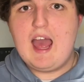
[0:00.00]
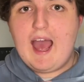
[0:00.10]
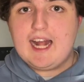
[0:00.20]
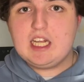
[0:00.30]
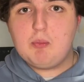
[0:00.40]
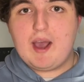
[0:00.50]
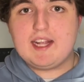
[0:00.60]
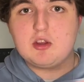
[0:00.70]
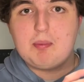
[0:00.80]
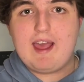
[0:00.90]
Any way
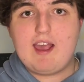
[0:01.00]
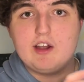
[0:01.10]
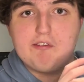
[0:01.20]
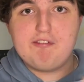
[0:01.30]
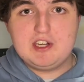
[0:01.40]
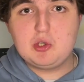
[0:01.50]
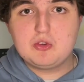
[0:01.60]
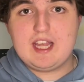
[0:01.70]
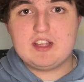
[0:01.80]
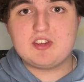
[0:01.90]
to play an official
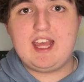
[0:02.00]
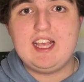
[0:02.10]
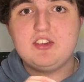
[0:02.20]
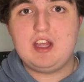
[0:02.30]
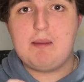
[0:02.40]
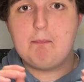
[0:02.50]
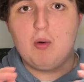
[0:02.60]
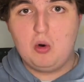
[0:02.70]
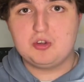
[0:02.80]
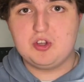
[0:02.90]
disc is
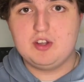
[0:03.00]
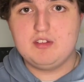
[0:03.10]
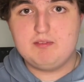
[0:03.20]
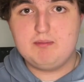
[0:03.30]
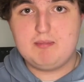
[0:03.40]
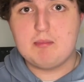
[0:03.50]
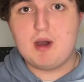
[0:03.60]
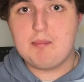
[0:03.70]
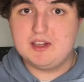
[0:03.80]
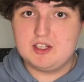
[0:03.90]
important, in my
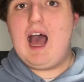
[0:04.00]
opinion.